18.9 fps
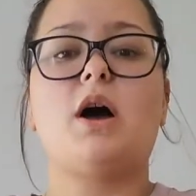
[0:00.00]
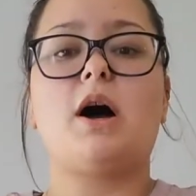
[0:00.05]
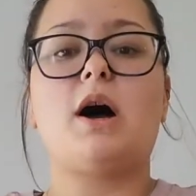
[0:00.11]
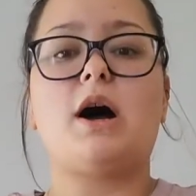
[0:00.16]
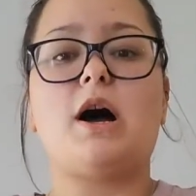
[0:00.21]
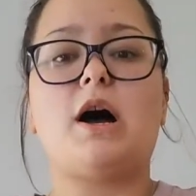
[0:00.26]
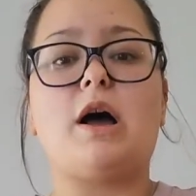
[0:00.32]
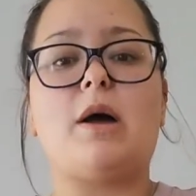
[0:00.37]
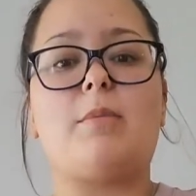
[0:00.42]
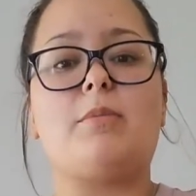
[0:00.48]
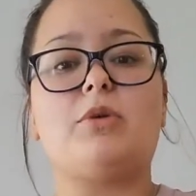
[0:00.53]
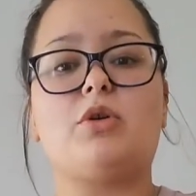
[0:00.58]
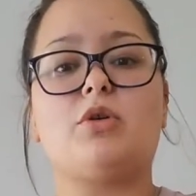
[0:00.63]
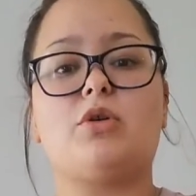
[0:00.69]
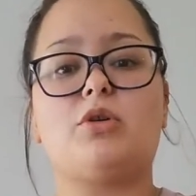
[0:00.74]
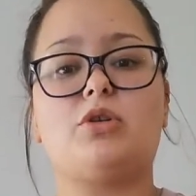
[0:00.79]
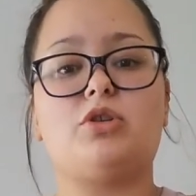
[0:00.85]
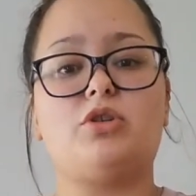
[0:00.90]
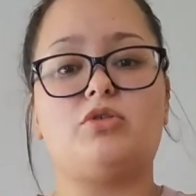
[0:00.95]
You
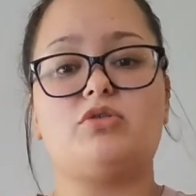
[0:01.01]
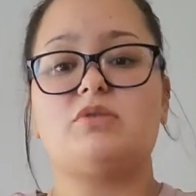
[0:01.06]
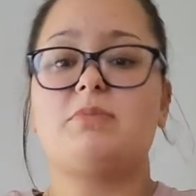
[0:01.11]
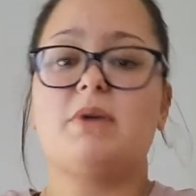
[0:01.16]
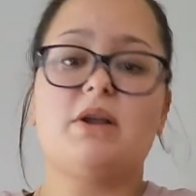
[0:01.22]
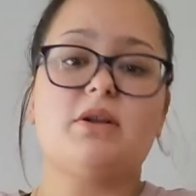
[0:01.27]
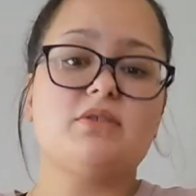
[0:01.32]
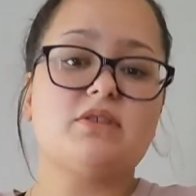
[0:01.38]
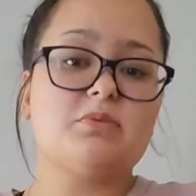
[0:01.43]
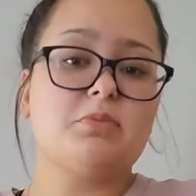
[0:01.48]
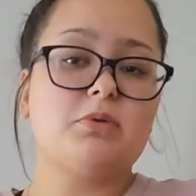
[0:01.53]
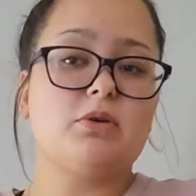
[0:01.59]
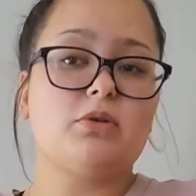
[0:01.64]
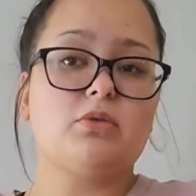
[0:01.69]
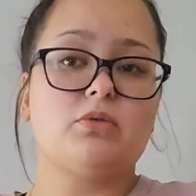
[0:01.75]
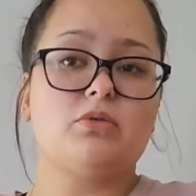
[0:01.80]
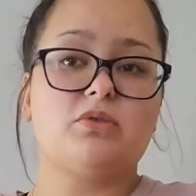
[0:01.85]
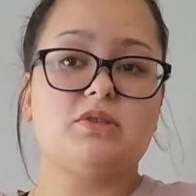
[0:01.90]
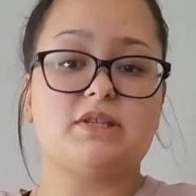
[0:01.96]
could use metal
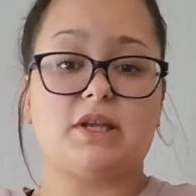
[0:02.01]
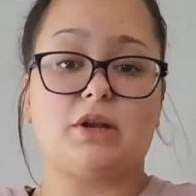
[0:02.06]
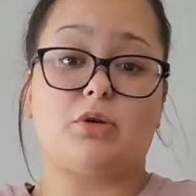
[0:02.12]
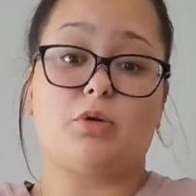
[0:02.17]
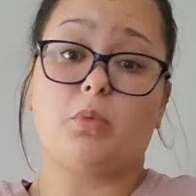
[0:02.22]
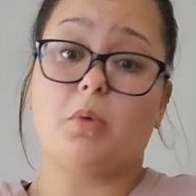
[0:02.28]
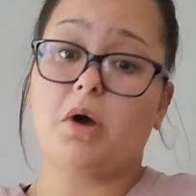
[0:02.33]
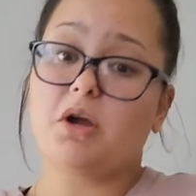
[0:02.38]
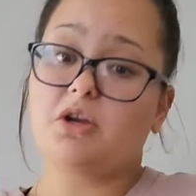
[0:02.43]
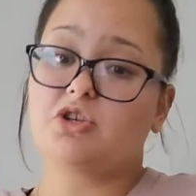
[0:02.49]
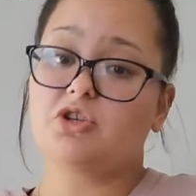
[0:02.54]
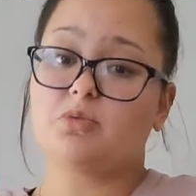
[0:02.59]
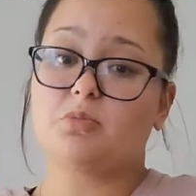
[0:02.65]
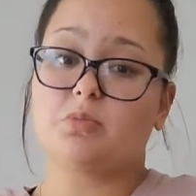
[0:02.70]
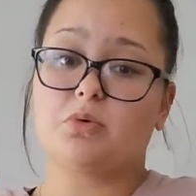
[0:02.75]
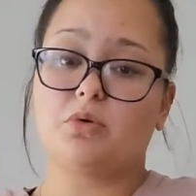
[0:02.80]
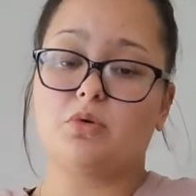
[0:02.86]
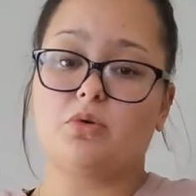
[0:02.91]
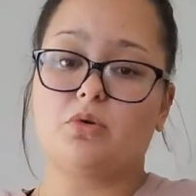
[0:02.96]
spoons that are
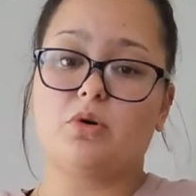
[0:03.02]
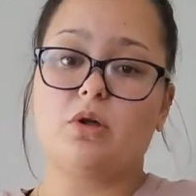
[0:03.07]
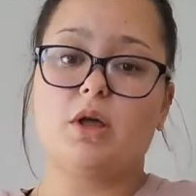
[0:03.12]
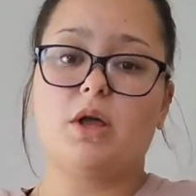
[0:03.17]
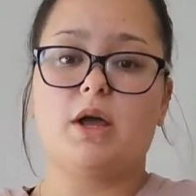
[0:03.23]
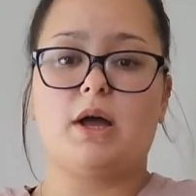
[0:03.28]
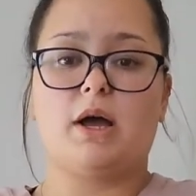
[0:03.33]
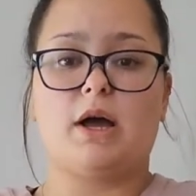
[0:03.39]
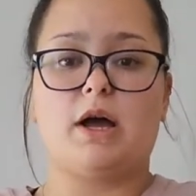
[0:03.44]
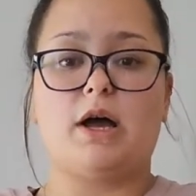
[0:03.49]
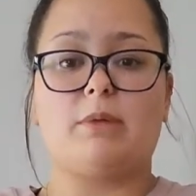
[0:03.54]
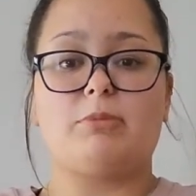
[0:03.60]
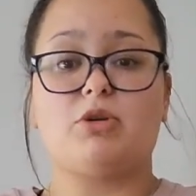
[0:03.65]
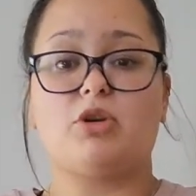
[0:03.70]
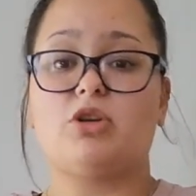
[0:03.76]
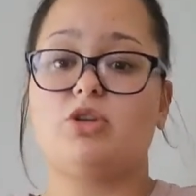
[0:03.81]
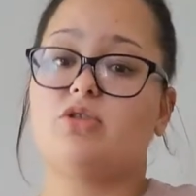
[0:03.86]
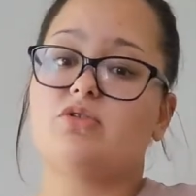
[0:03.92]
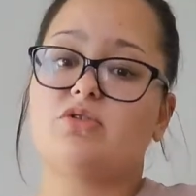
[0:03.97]
washable. You
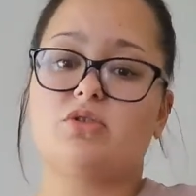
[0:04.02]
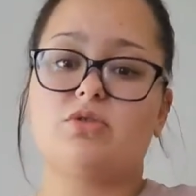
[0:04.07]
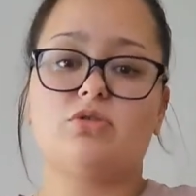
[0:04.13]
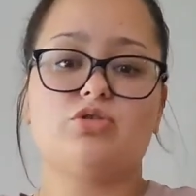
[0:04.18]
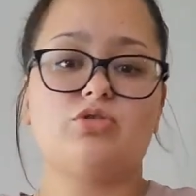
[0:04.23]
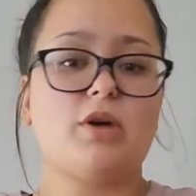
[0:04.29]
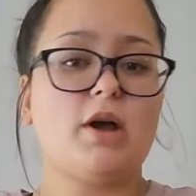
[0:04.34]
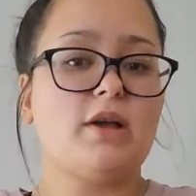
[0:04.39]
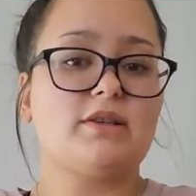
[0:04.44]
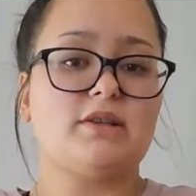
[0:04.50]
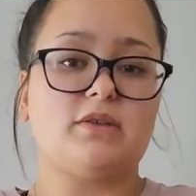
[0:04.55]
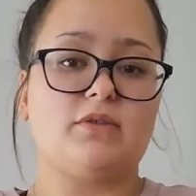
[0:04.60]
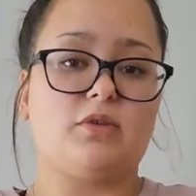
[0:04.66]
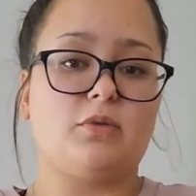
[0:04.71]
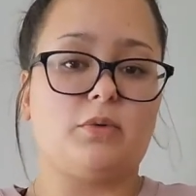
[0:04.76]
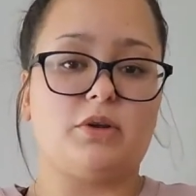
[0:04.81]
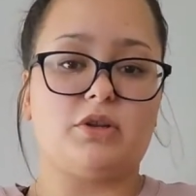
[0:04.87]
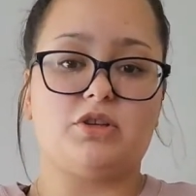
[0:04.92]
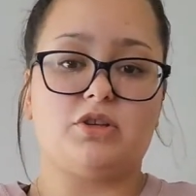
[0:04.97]
could use little trowels if you
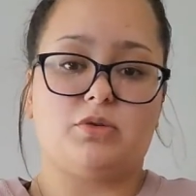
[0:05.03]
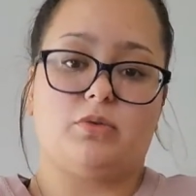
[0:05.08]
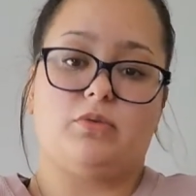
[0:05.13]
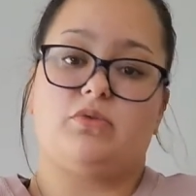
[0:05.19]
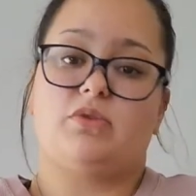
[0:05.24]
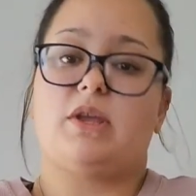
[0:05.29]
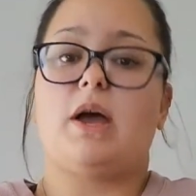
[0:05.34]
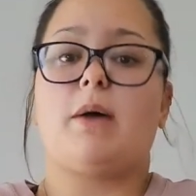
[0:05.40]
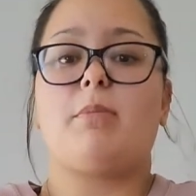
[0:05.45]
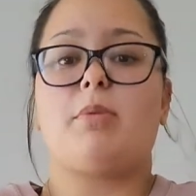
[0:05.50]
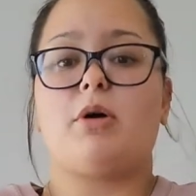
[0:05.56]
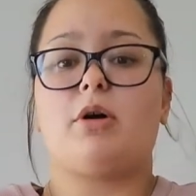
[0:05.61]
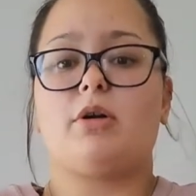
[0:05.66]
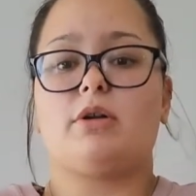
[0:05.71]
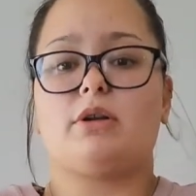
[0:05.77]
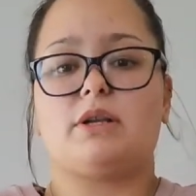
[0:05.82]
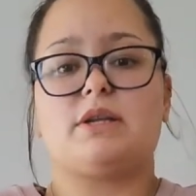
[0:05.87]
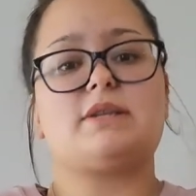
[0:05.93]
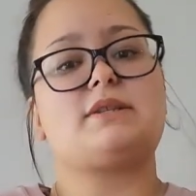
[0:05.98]
wanted to. That
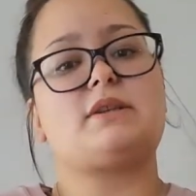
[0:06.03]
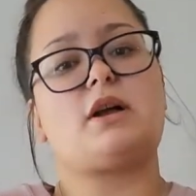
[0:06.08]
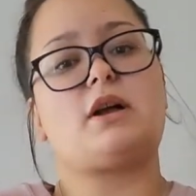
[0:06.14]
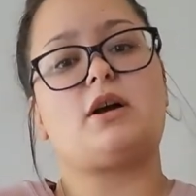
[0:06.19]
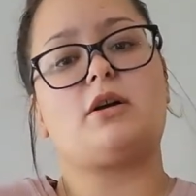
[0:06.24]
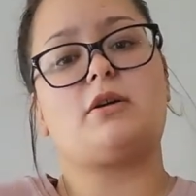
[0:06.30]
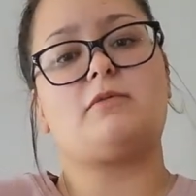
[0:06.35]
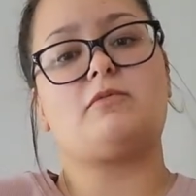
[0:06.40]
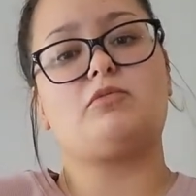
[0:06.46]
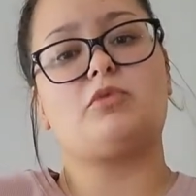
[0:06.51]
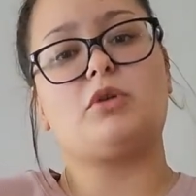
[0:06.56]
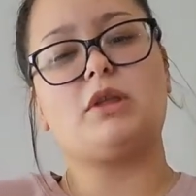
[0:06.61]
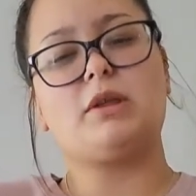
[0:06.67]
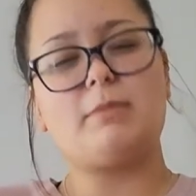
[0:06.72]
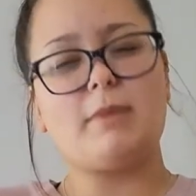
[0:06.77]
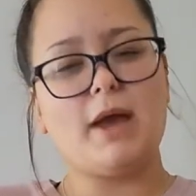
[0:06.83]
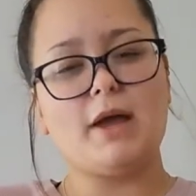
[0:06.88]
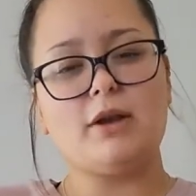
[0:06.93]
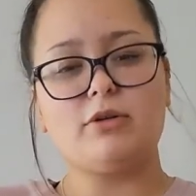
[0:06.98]
part does not really
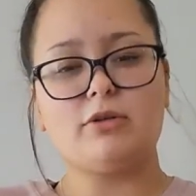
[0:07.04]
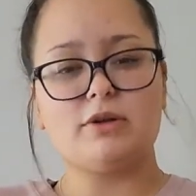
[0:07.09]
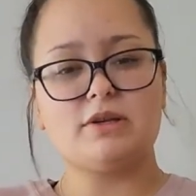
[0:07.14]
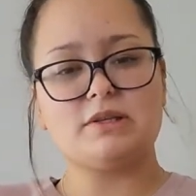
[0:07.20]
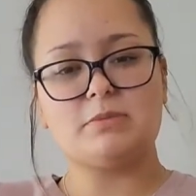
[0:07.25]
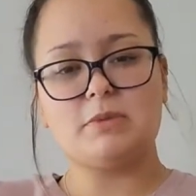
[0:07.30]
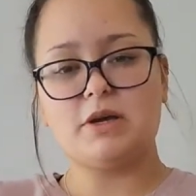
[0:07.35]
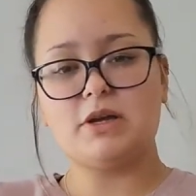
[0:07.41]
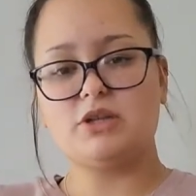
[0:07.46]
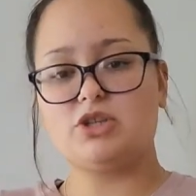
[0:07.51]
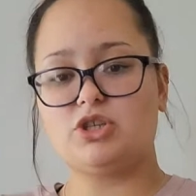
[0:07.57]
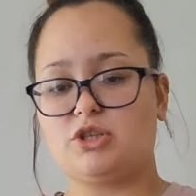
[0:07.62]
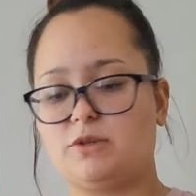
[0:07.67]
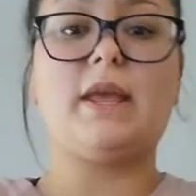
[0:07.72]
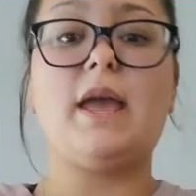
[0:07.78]
matter as much.